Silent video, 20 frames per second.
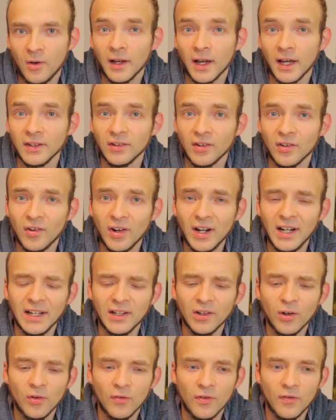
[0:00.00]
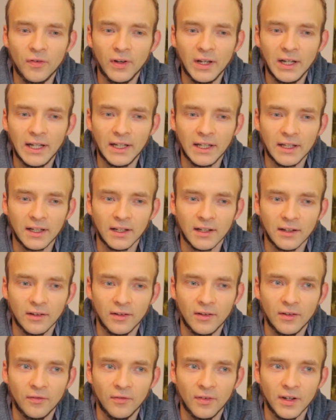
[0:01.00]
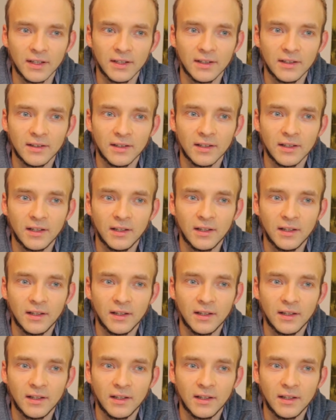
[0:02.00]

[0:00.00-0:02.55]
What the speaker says: and I really know the feeling that